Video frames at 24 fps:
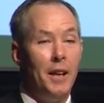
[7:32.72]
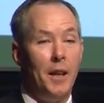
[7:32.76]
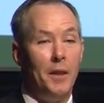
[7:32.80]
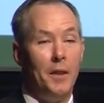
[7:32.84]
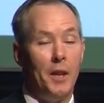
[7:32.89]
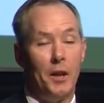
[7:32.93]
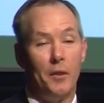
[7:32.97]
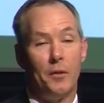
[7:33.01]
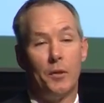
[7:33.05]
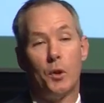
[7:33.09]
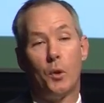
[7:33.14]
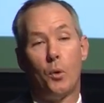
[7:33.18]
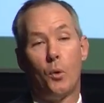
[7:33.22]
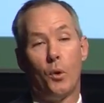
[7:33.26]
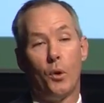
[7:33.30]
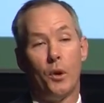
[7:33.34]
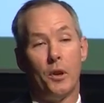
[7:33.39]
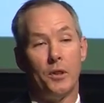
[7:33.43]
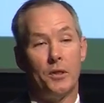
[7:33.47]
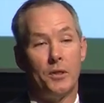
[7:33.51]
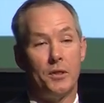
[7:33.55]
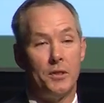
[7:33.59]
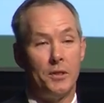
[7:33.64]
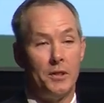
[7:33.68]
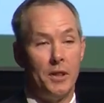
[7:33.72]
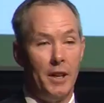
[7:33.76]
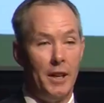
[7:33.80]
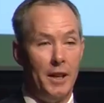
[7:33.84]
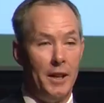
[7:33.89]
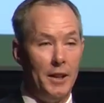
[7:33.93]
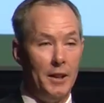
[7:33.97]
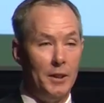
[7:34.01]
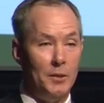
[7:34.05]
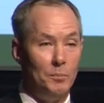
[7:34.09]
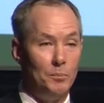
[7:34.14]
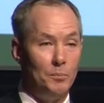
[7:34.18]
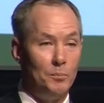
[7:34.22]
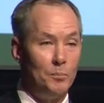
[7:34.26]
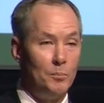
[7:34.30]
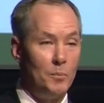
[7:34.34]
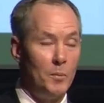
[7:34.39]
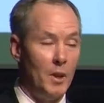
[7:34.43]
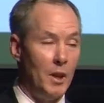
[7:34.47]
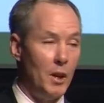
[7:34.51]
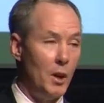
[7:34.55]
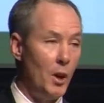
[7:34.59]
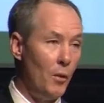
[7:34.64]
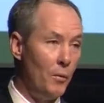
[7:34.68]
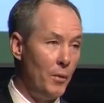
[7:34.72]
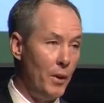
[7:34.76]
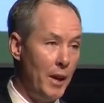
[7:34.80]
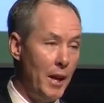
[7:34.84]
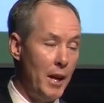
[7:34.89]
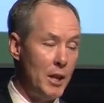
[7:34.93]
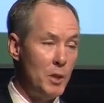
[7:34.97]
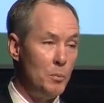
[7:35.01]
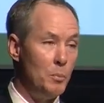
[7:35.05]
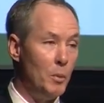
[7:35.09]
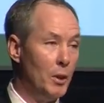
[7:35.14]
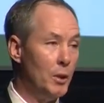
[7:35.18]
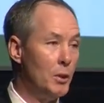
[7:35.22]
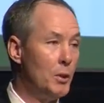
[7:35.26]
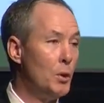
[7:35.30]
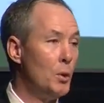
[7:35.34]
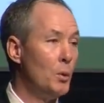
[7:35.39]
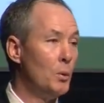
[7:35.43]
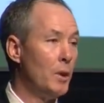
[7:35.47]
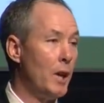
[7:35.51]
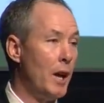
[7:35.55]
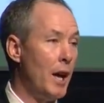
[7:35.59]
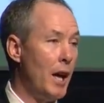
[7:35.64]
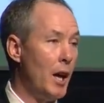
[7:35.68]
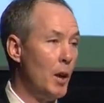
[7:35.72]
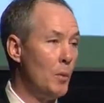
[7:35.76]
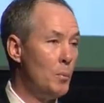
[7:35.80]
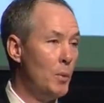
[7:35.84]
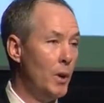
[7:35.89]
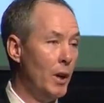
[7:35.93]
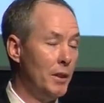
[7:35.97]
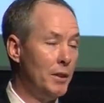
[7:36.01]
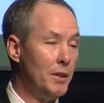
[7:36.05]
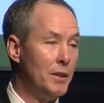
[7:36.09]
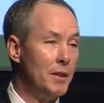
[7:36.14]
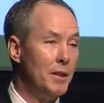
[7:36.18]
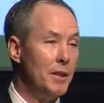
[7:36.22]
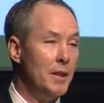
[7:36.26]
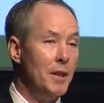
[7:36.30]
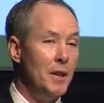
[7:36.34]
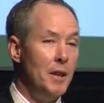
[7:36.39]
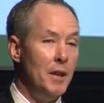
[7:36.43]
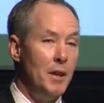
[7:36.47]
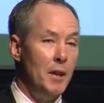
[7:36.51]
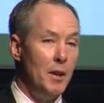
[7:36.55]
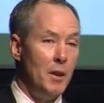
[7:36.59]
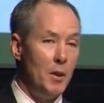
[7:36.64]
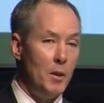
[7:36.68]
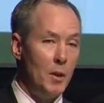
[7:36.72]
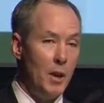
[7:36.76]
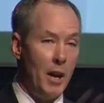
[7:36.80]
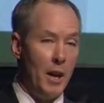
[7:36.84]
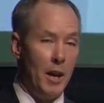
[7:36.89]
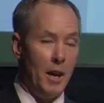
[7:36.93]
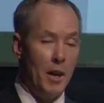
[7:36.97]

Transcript: And then, of course, um, hopefully it hasn't been too loud, but uh,